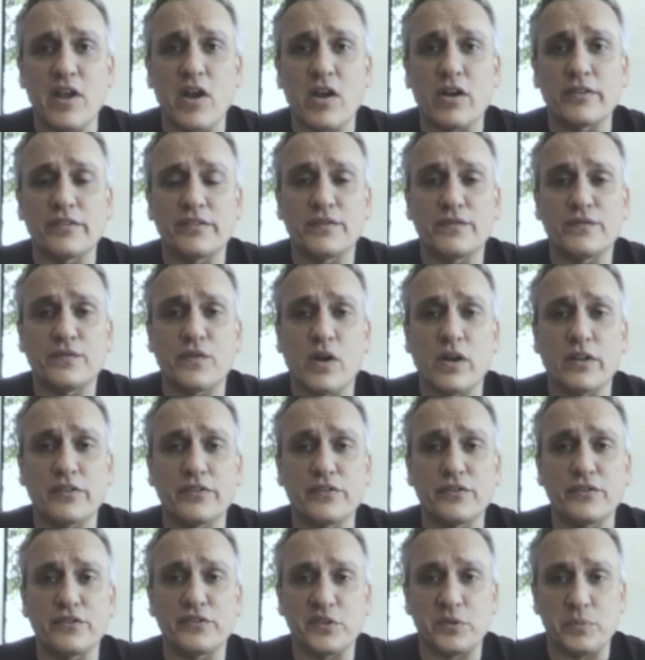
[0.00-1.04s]
the arts and
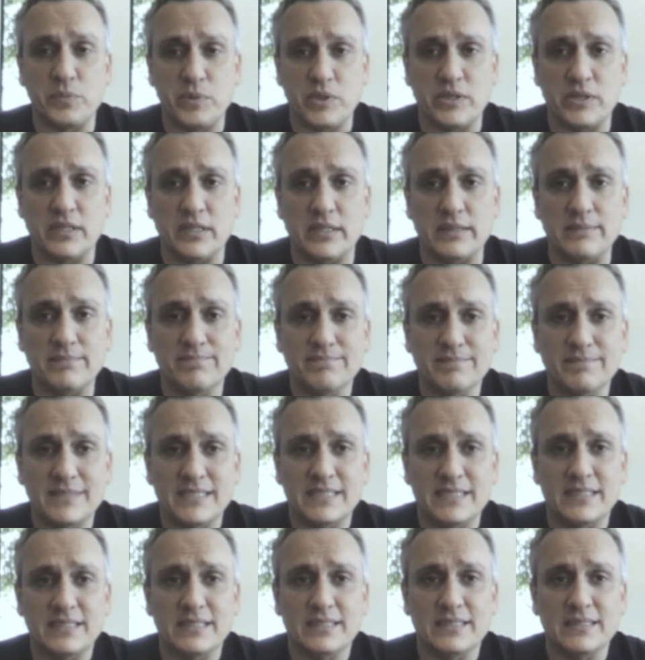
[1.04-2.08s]
fosters community.
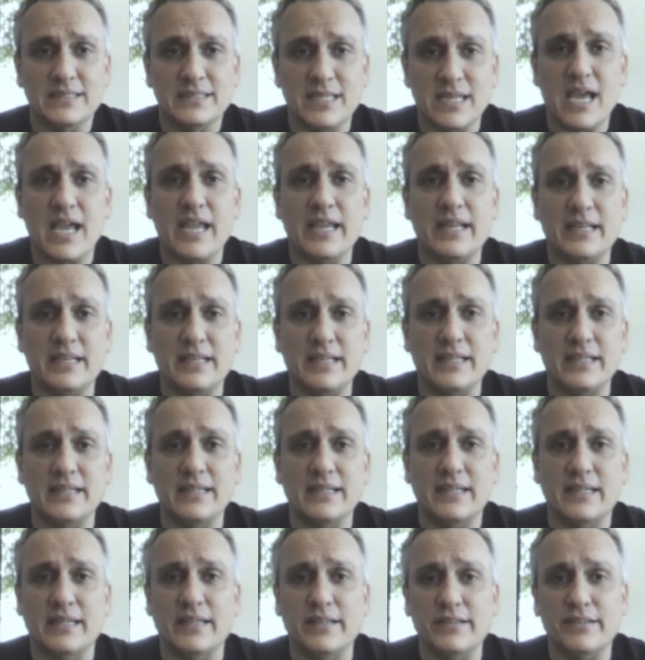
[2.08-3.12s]
Tonight
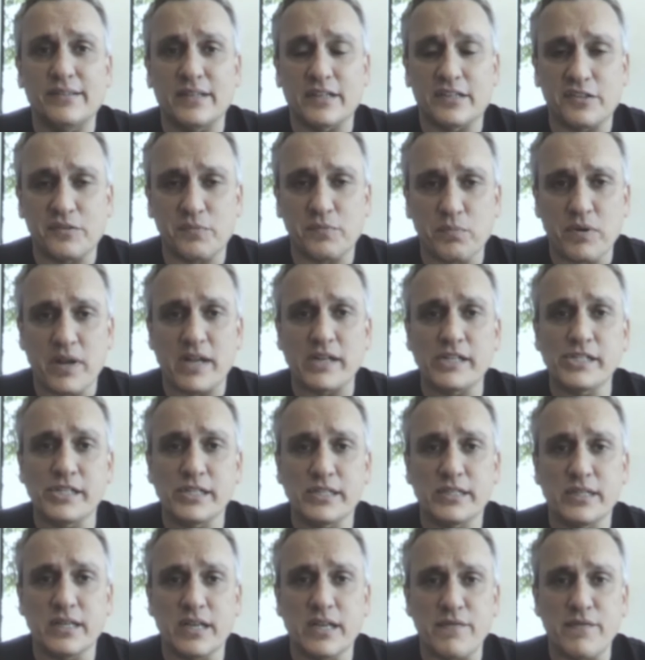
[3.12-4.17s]
is an
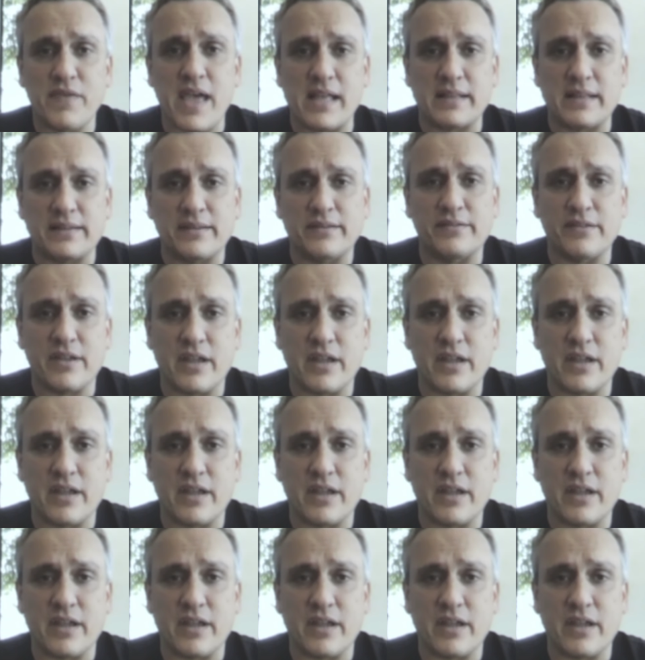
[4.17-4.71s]
expression of that